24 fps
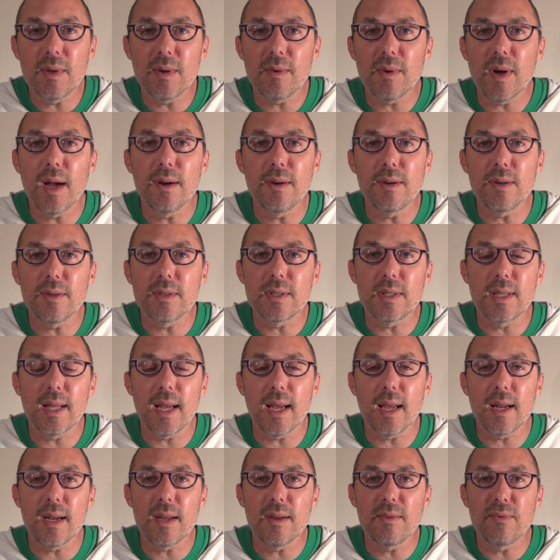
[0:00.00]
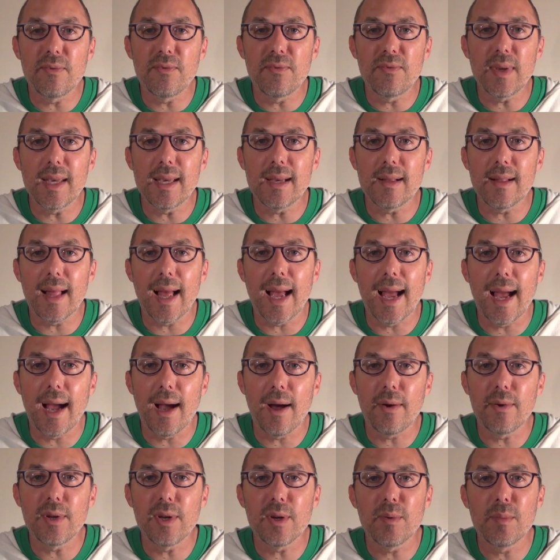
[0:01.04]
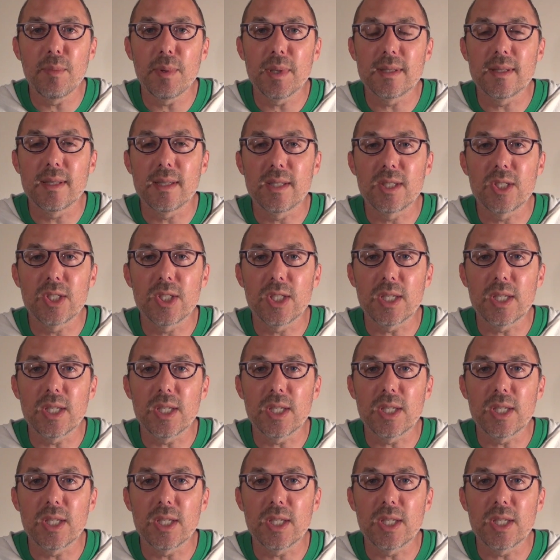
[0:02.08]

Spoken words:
understand and feel how your business